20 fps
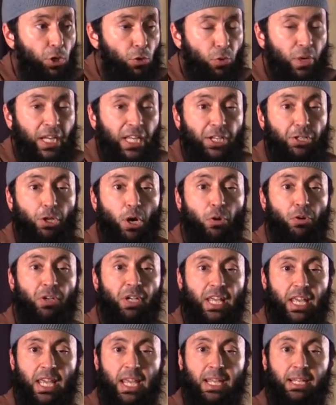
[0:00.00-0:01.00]
you really
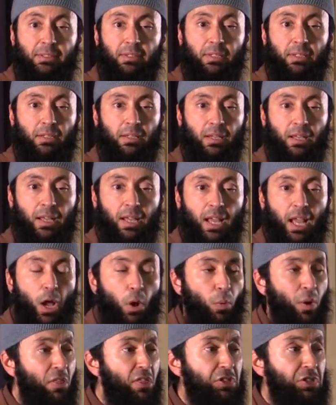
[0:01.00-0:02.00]
don't need,
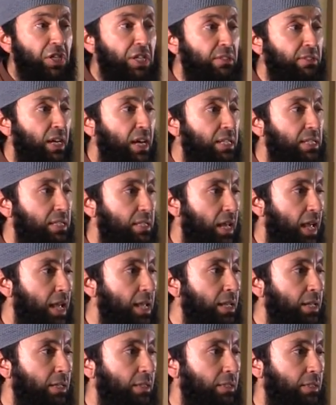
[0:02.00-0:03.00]
what does shaitan
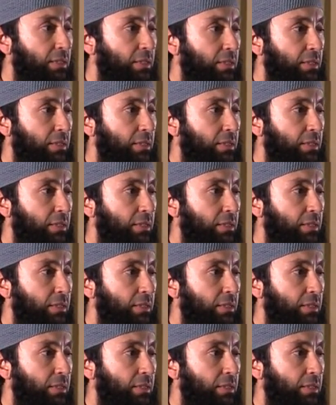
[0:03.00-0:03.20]
say?